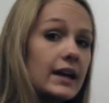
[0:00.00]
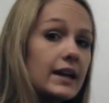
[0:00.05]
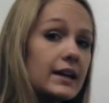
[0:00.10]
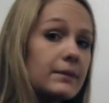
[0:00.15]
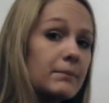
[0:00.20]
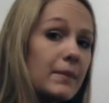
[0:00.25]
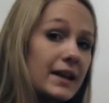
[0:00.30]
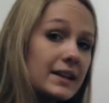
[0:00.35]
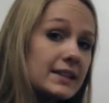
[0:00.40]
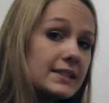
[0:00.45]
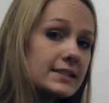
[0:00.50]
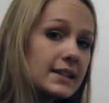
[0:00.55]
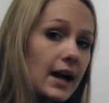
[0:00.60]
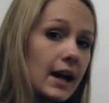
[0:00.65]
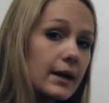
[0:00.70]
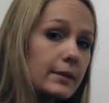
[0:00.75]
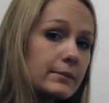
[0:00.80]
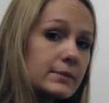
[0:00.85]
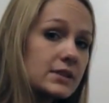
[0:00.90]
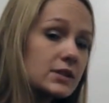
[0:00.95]
And many
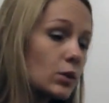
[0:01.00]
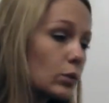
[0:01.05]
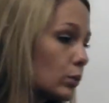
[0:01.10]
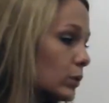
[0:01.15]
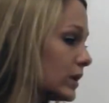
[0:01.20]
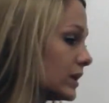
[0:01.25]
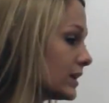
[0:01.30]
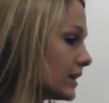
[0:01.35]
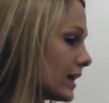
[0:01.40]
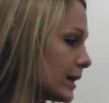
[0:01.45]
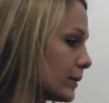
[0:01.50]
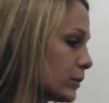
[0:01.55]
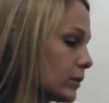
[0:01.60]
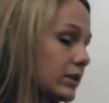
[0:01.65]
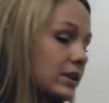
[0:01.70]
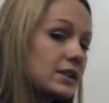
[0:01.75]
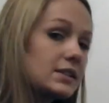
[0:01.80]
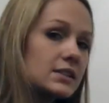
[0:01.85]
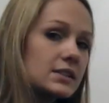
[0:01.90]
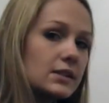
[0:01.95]
times, we
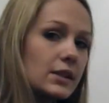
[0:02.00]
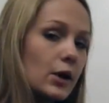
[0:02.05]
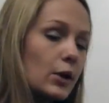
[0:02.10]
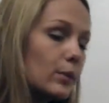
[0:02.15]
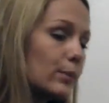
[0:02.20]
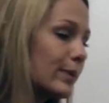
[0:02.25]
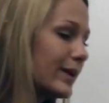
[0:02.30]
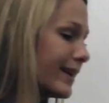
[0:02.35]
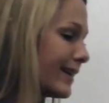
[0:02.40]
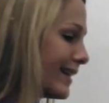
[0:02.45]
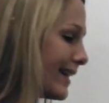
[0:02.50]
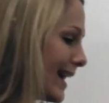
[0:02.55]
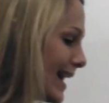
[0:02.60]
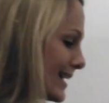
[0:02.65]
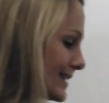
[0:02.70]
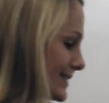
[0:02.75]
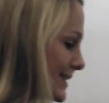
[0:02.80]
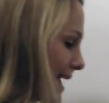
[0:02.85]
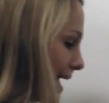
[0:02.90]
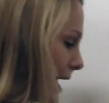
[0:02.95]
label this slope
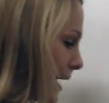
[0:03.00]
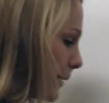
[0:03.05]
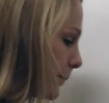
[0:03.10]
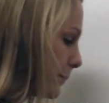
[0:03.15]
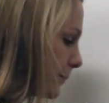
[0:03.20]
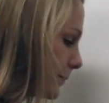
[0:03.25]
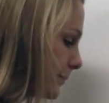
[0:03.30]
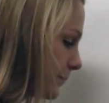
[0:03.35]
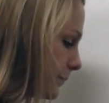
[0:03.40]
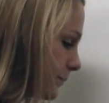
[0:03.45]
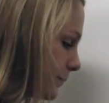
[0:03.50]
as m.